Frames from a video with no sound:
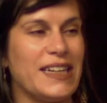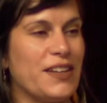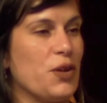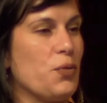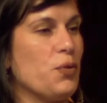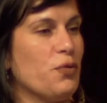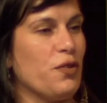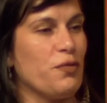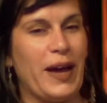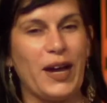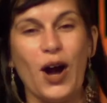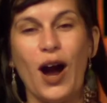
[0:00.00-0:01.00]
on the roof of
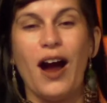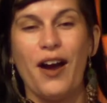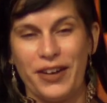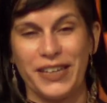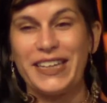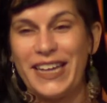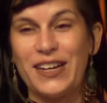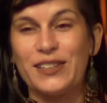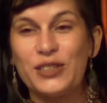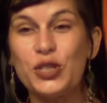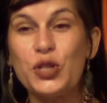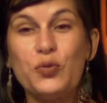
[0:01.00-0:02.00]
my car and
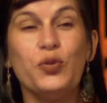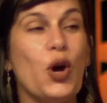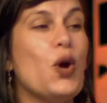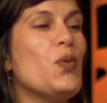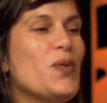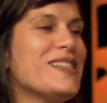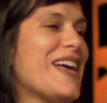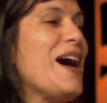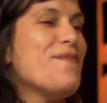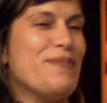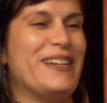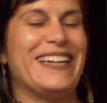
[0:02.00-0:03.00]
yell, "Do you know what's
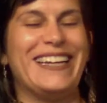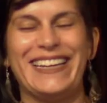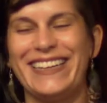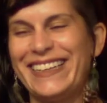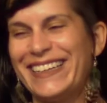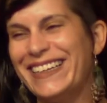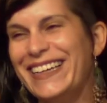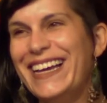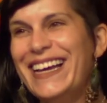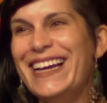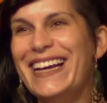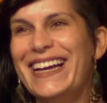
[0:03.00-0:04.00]
happening?"
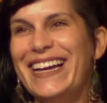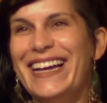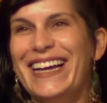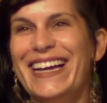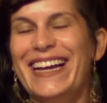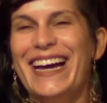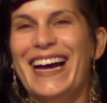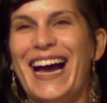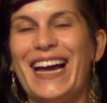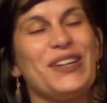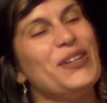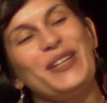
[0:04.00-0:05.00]

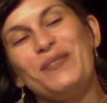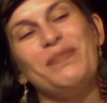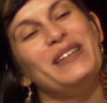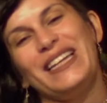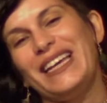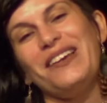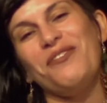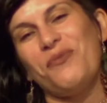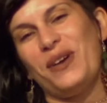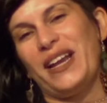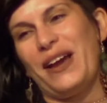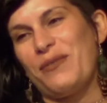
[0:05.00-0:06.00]
I couldn't believe
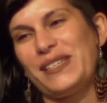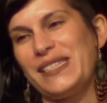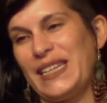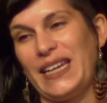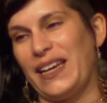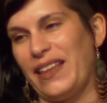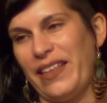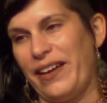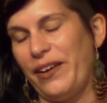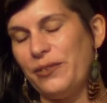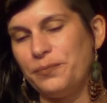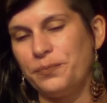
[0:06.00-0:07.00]
what I was seeing
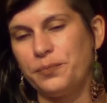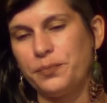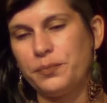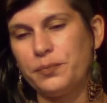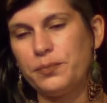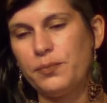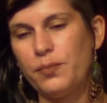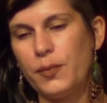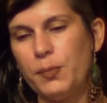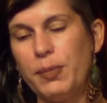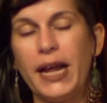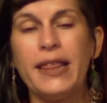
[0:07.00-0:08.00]
there.
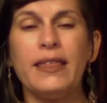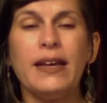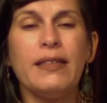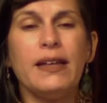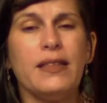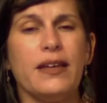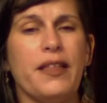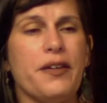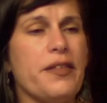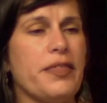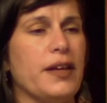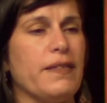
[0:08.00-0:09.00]
But I think that the
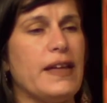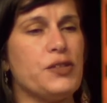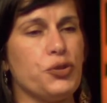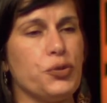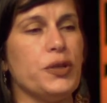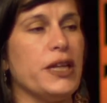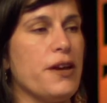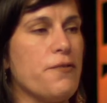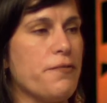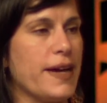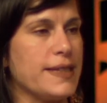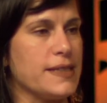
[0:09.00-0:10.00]
other thing that truly
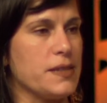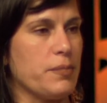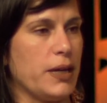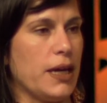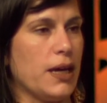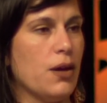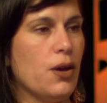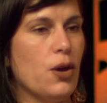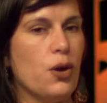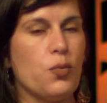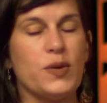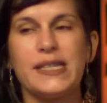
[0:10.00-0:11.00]
affected me
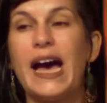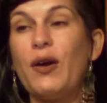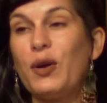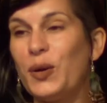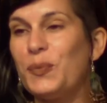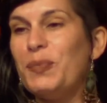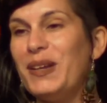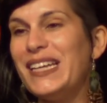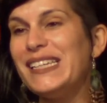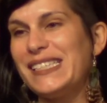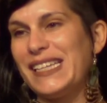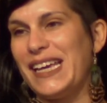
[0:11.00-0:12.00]
was how
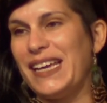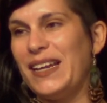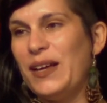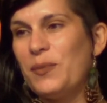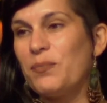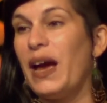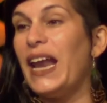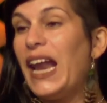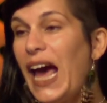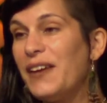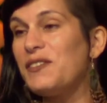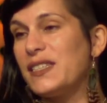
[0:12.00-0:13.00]
complicit my
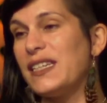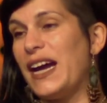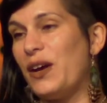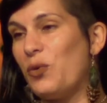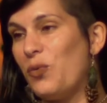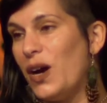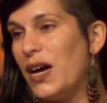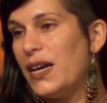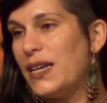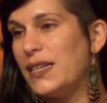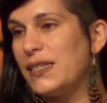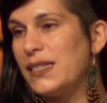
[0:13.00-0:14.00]
lifestyle
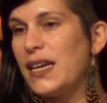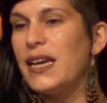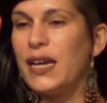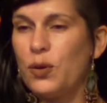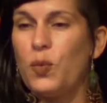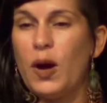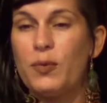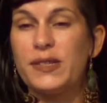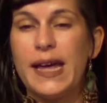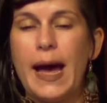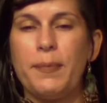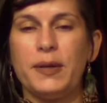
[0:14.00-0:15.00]
was in what
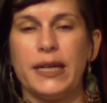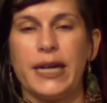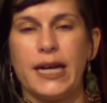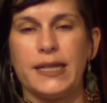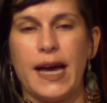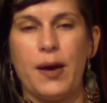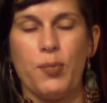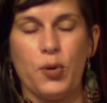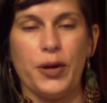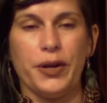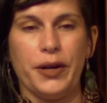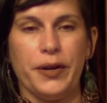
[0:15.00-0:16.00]
was happening on that
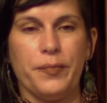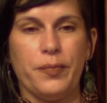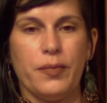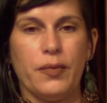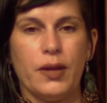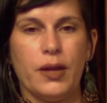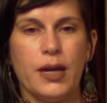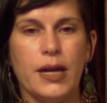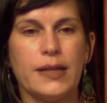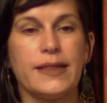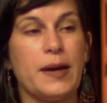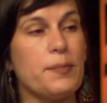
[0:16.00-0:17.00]
border.
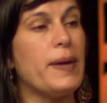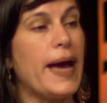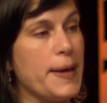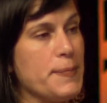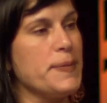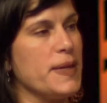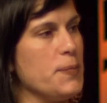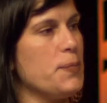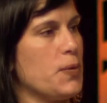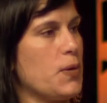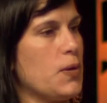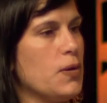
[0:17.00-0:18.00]
That my
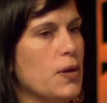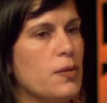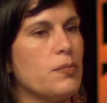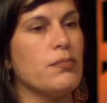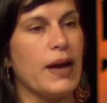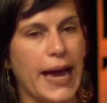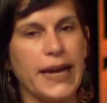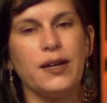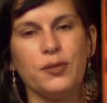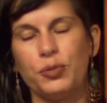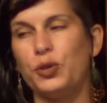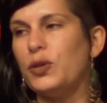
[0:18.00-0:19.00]
people, my
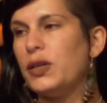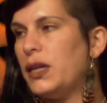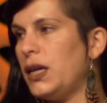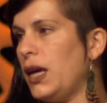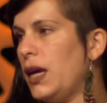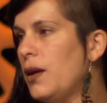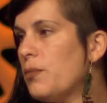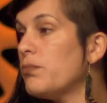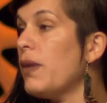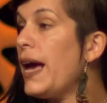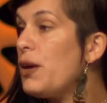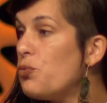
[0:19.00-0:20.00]
community,
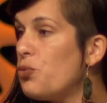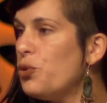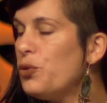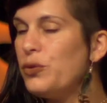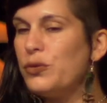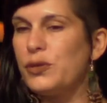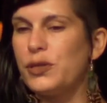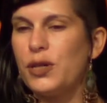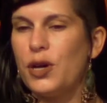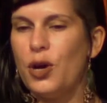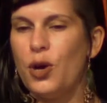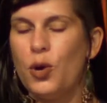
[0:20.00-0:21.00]
my roots
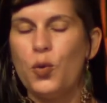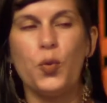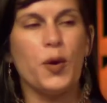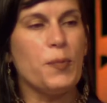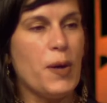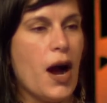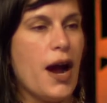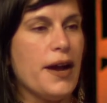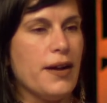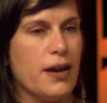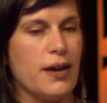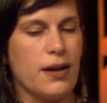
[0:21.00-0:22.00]
were
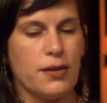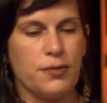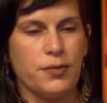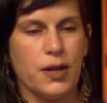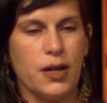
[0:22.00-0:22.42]
part of